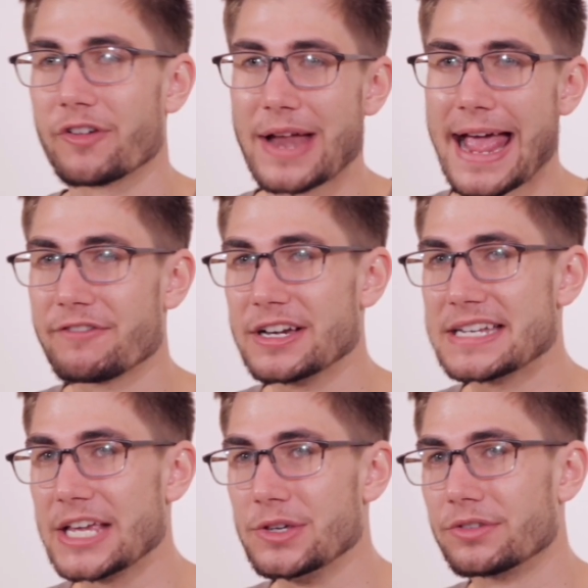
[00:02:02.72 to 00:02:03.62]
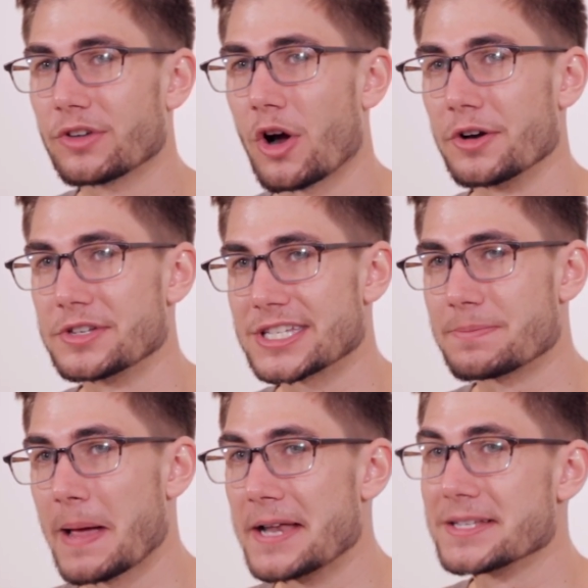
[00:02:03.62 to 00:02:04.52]
for an everyday use card to
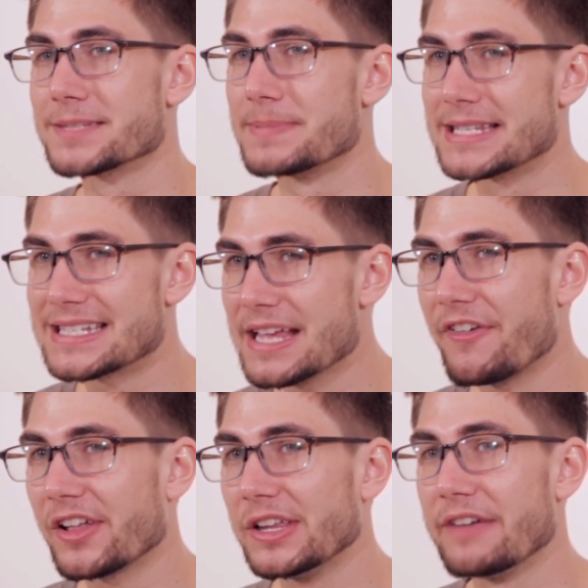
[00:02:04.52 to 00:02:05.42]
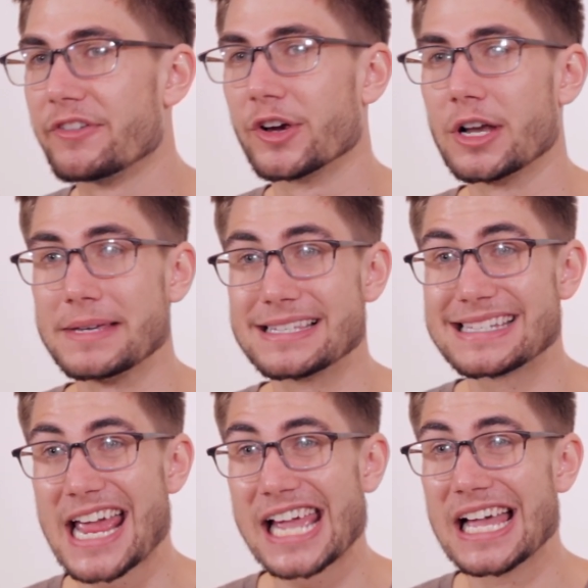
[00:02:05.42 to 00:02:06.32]
spend, specifically if you're gonna be
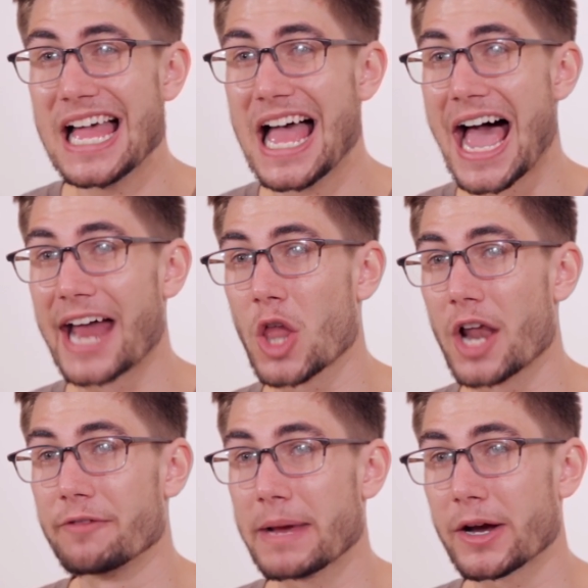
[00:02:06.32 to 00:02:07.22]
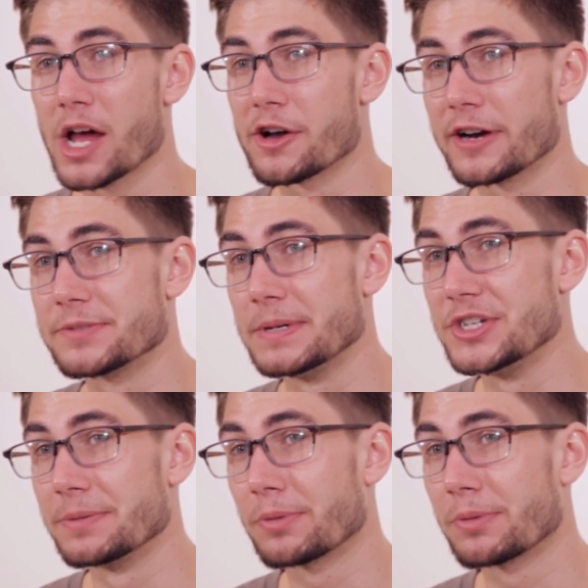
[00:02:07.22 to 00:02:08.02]
staying at a lot of Marriott or SPG